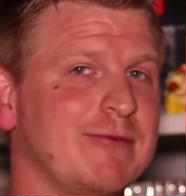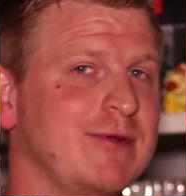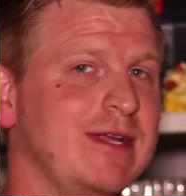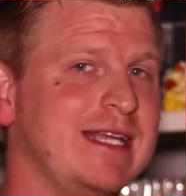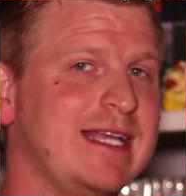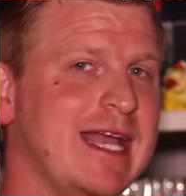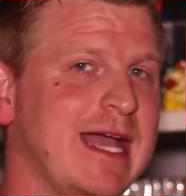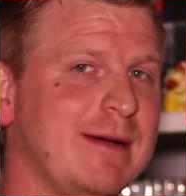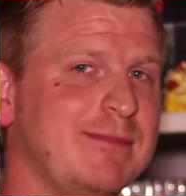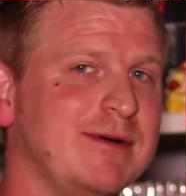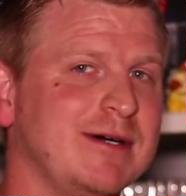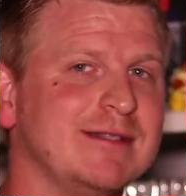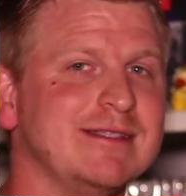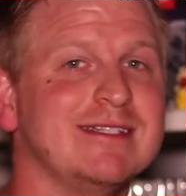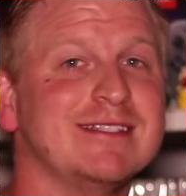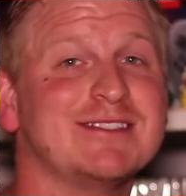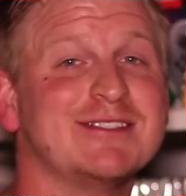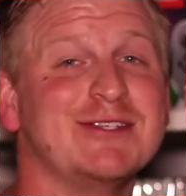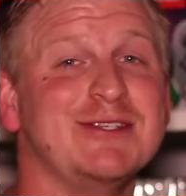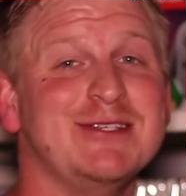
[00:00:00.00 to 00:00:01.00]
recap on
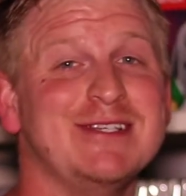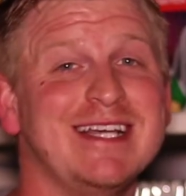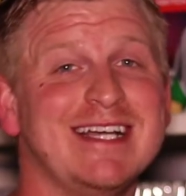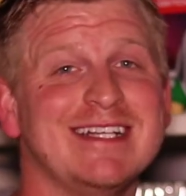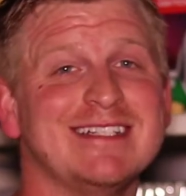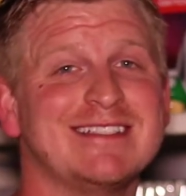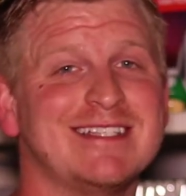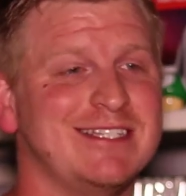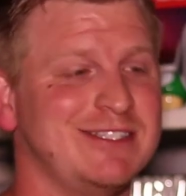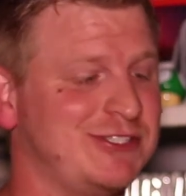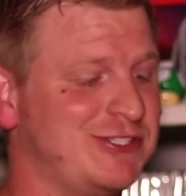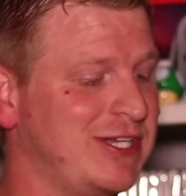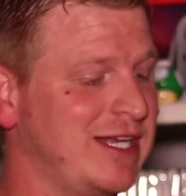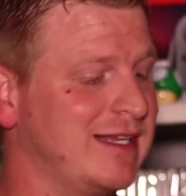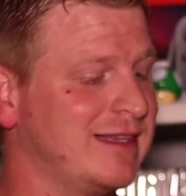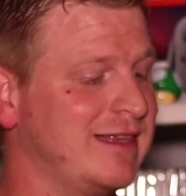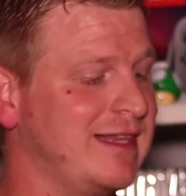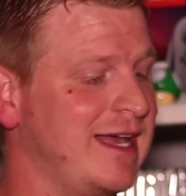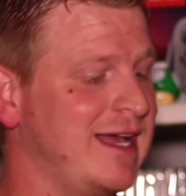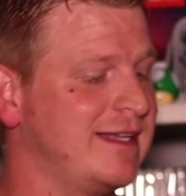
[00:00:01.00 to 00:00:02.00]
this, so you guys can
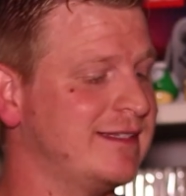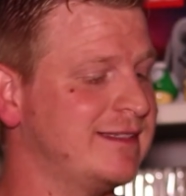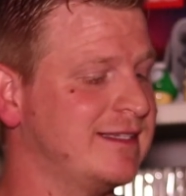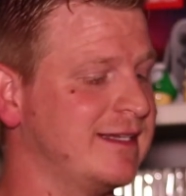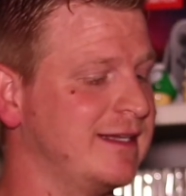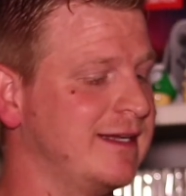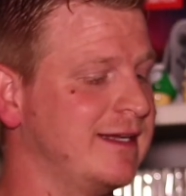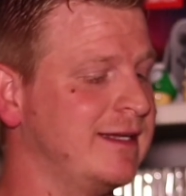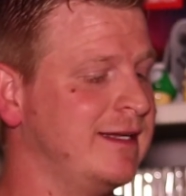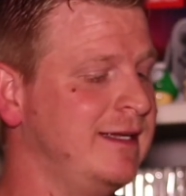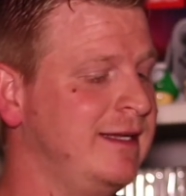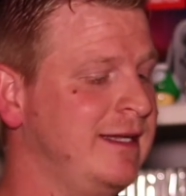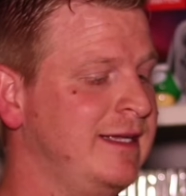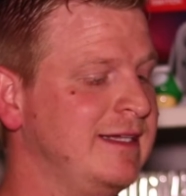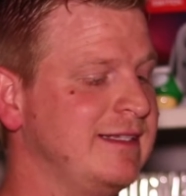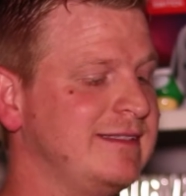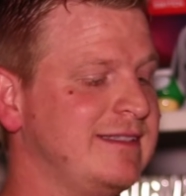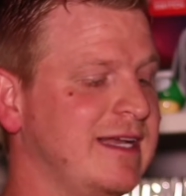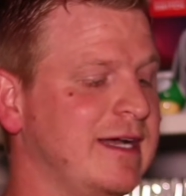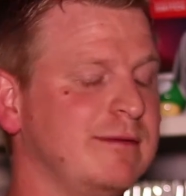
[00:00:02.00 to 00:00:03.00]
check that
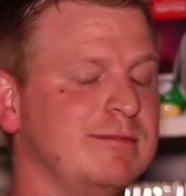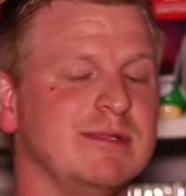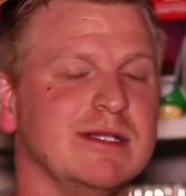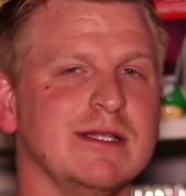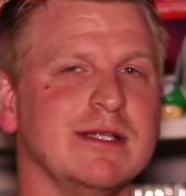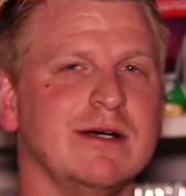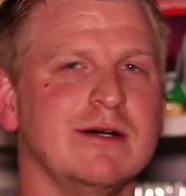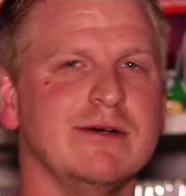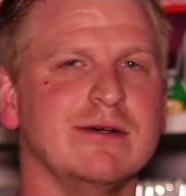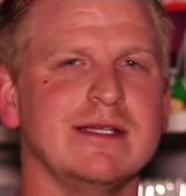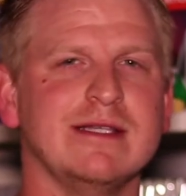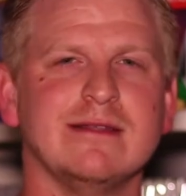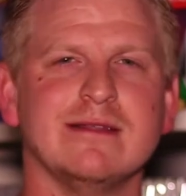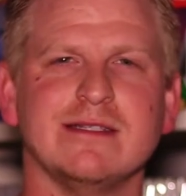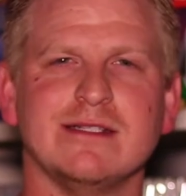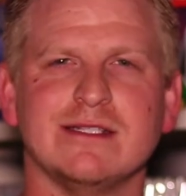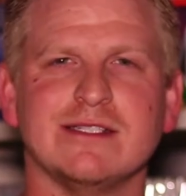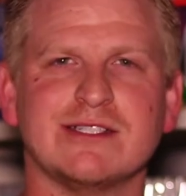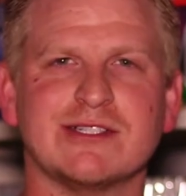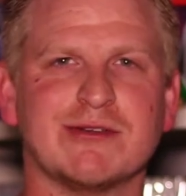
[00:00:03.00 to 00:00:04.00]
down below in
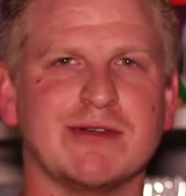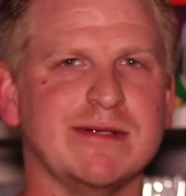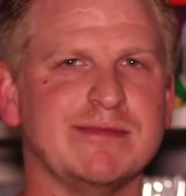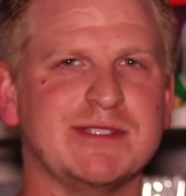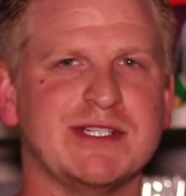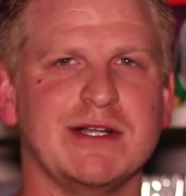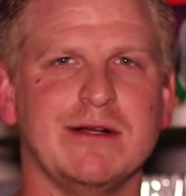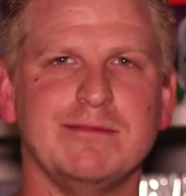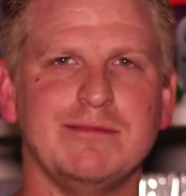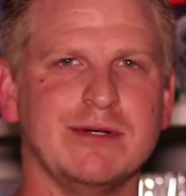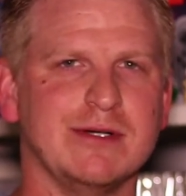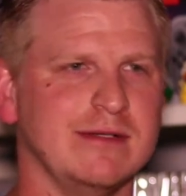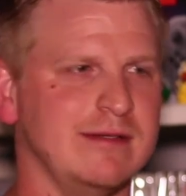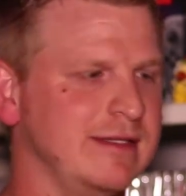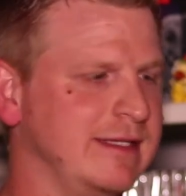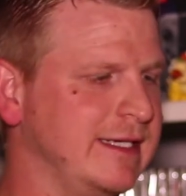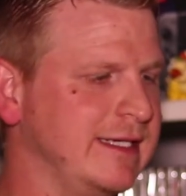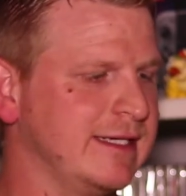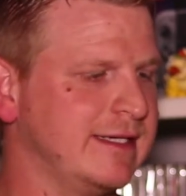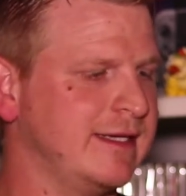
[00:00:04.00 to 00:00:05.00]
the description. I'll put a
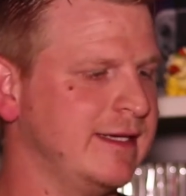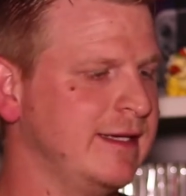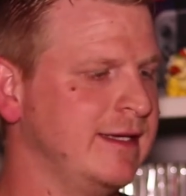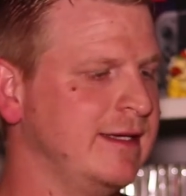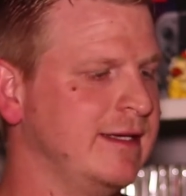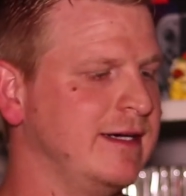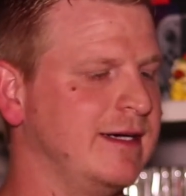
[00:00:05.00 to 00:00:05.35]
link.